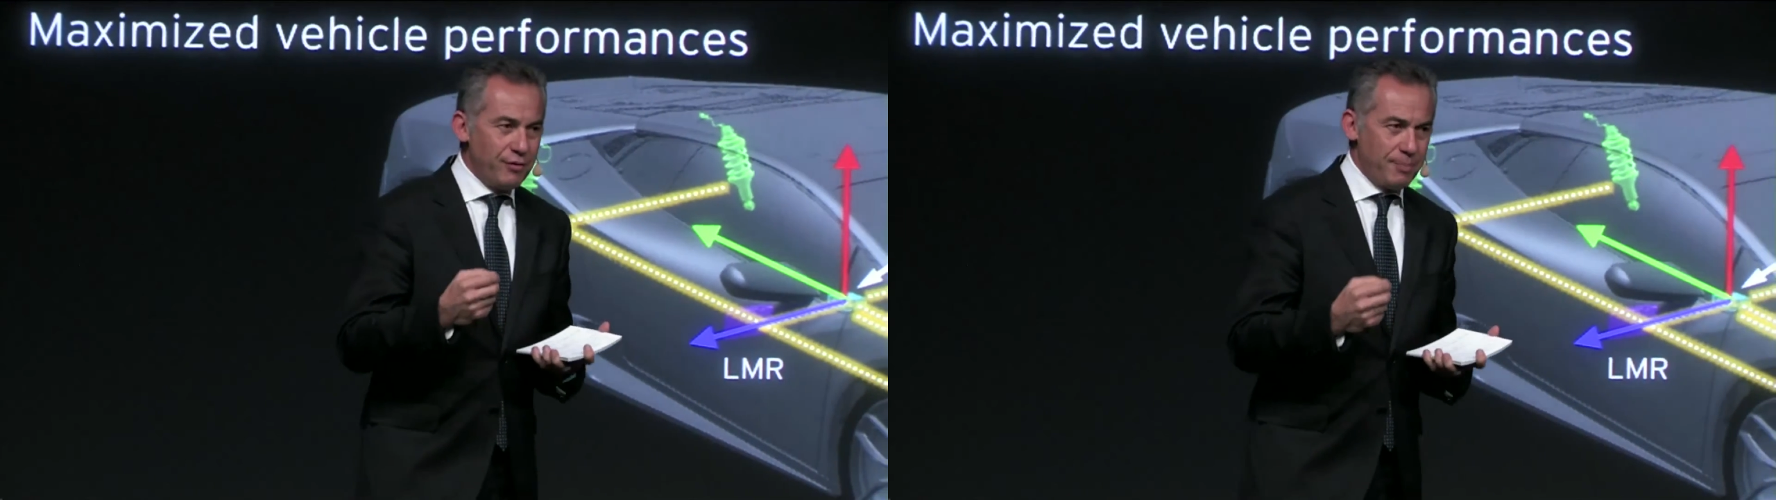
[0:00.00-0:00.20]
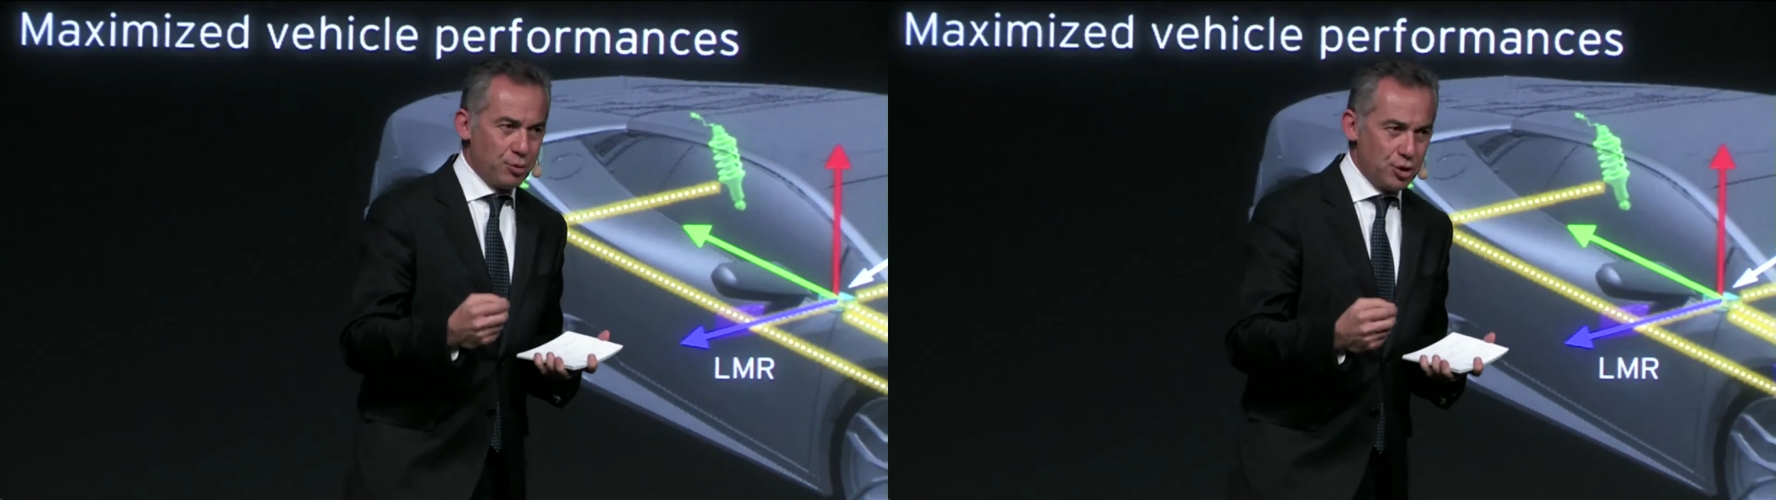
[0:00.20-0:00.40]

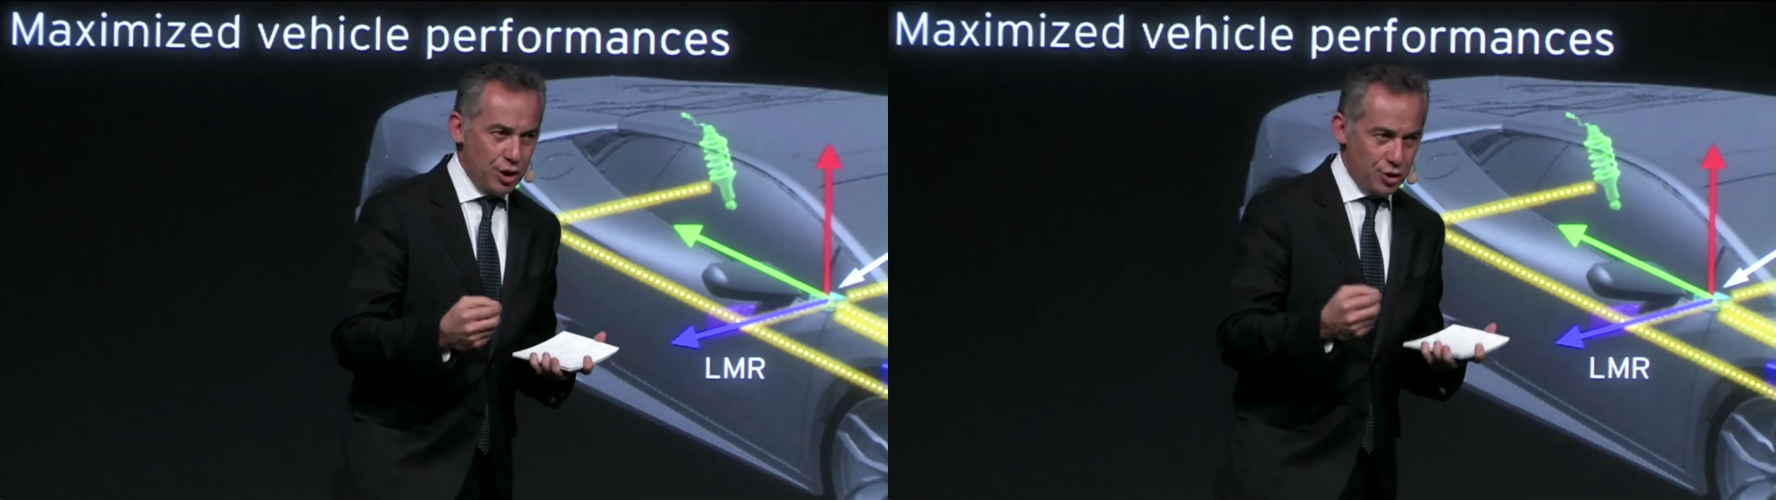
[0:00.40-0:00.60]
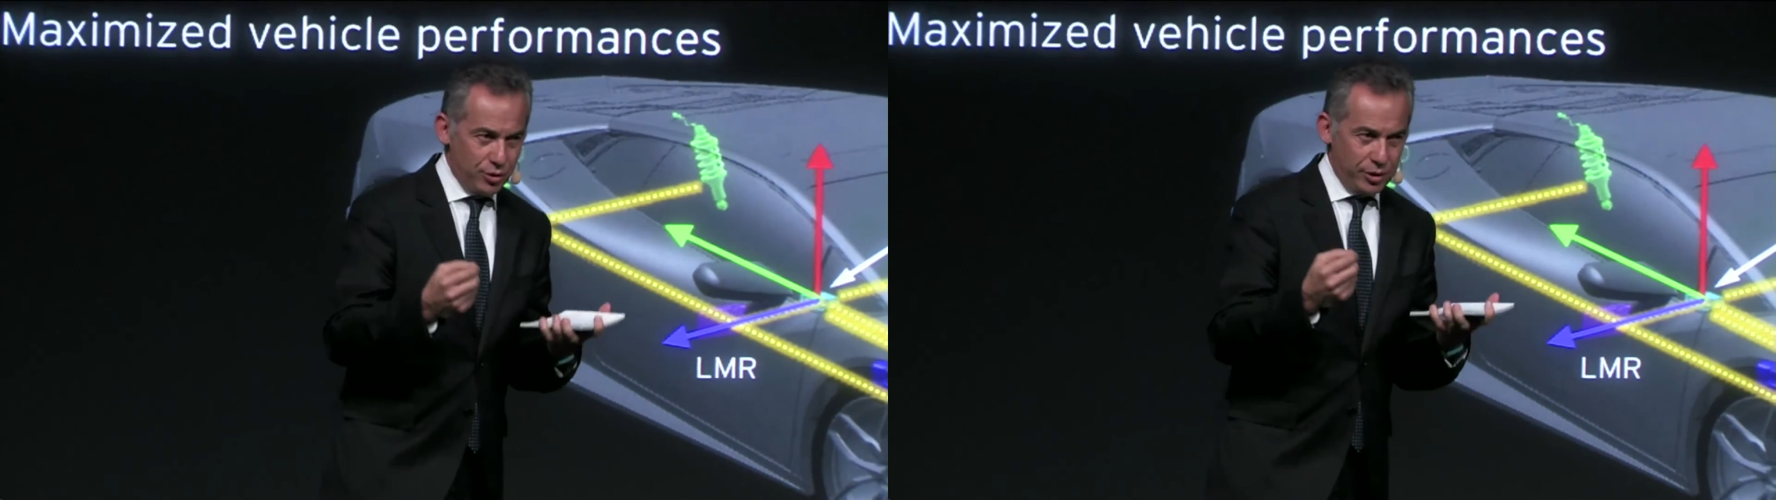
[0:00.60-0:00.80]
the
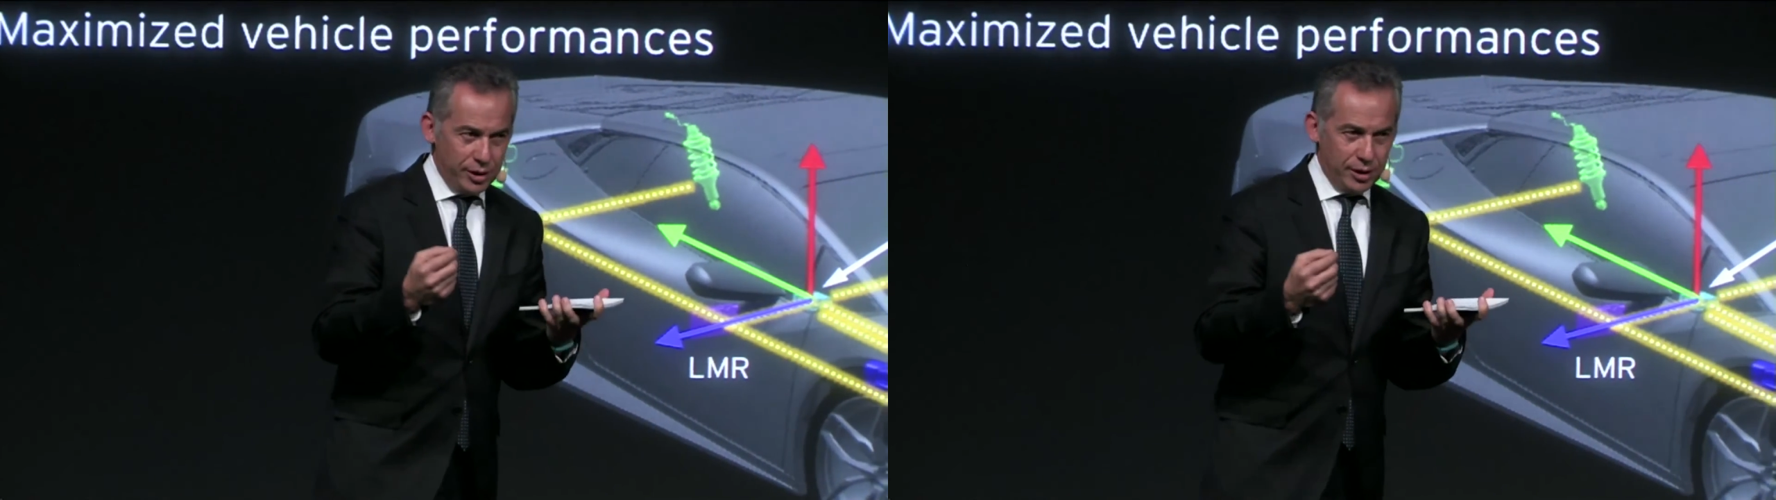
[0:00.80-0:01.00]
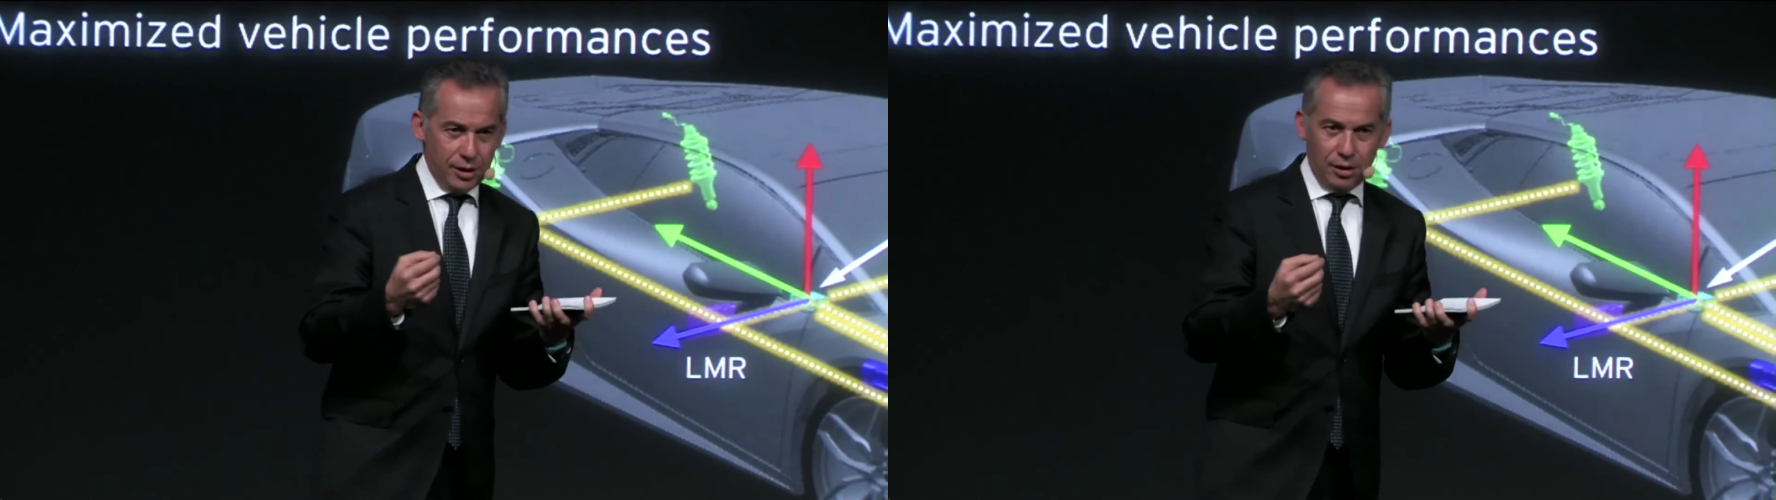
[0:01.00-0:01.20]

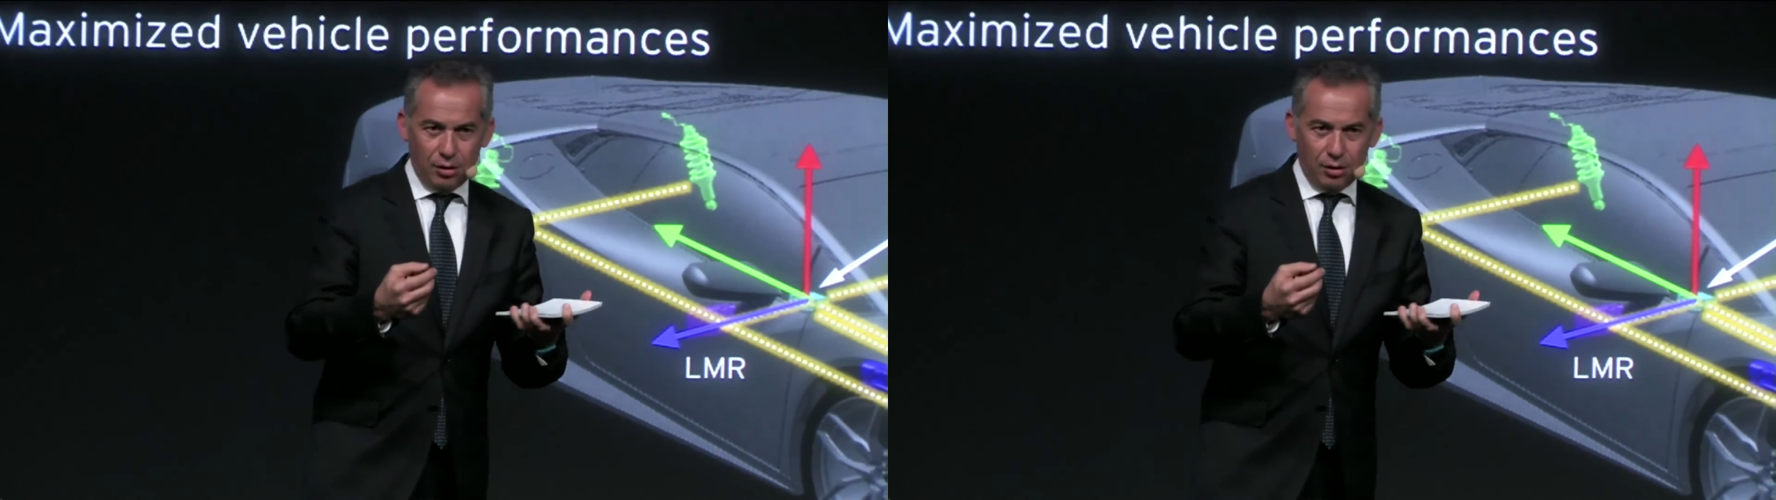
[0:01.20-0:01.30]
positioning